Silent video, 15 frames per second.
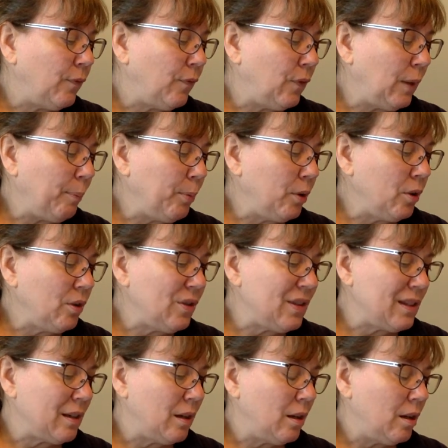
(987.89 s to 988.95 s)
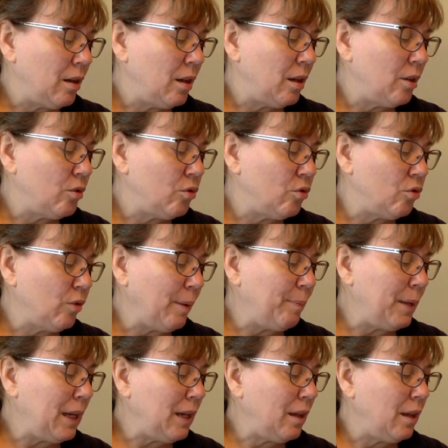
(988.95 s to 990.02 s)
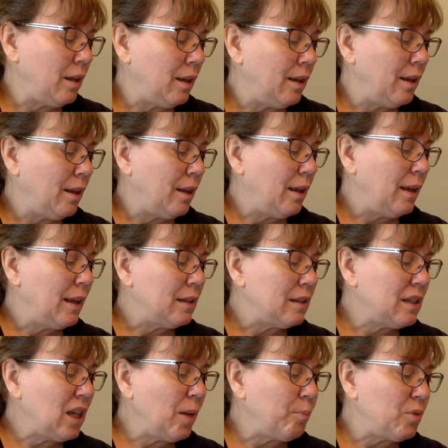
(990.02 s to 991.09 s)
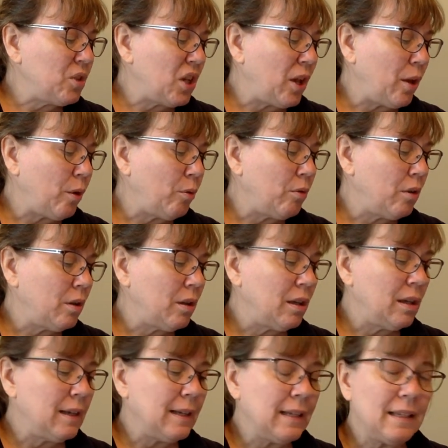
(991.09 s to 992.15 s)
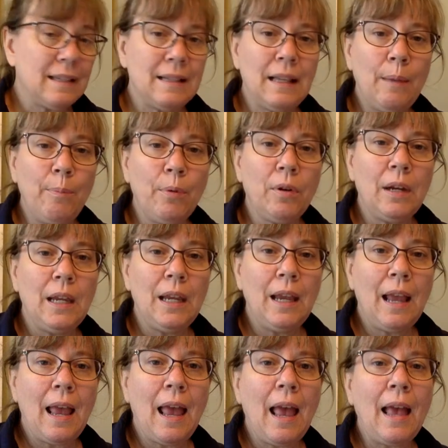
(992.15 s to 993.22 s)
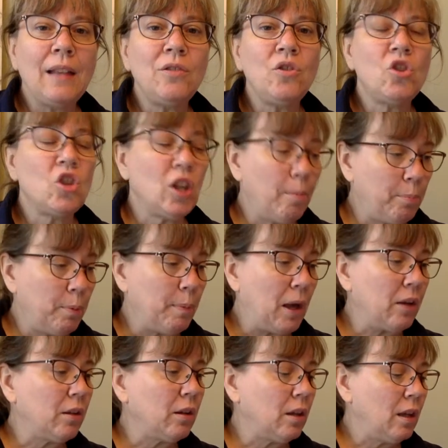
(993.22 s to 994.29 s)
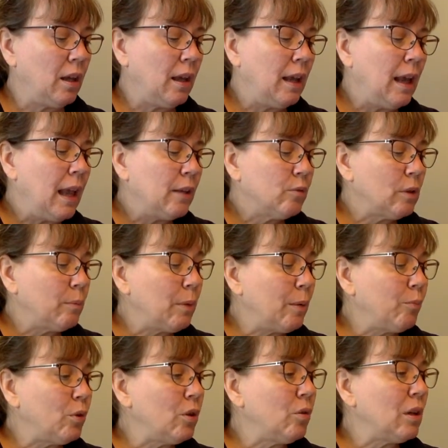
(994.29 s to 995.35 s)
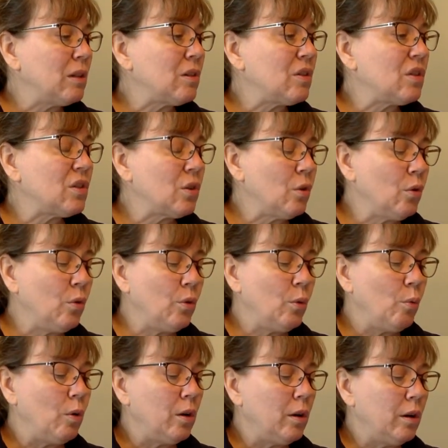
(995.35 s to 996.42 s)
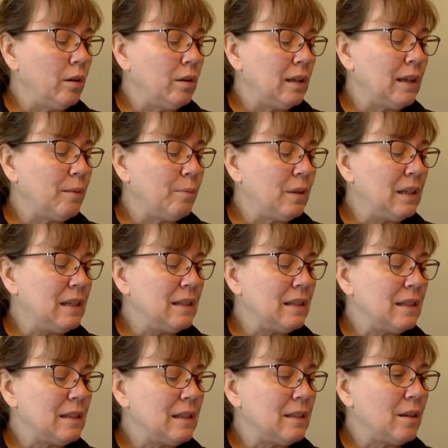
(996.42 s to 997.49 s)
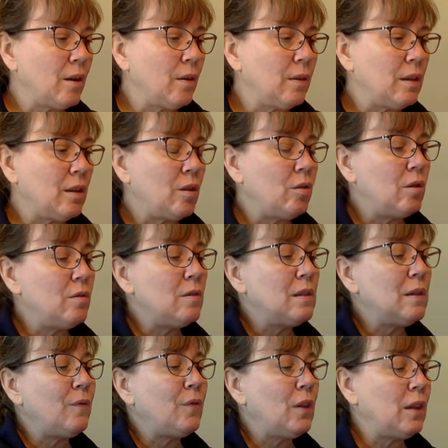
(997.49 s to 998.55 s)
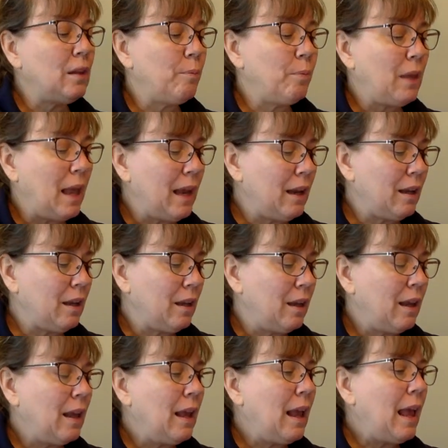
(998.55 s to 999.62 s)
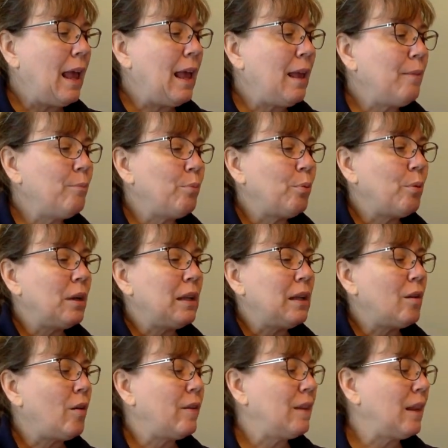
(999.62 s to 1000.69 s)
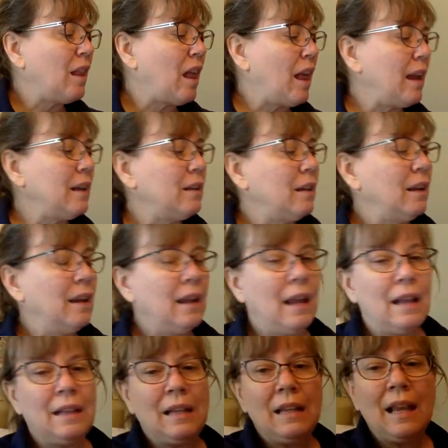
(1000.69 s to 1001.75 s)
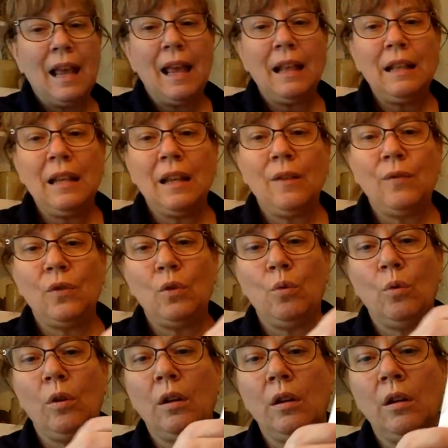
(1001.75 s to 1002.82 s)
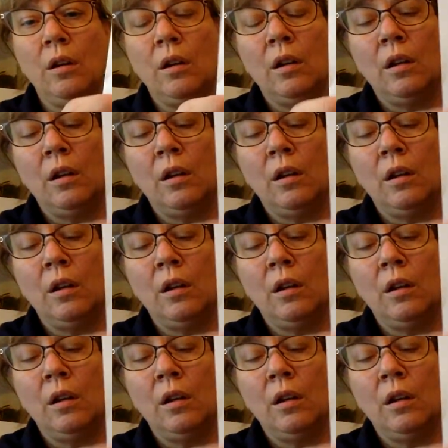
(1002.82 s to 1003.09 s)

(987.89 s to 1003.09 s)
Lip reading: flippers, dripping, tiptoe, slippery, and chipmunk. Remember, you're going to circle the word that completes this, or that you use to fill in the blank, and print it on the line. And again, if you're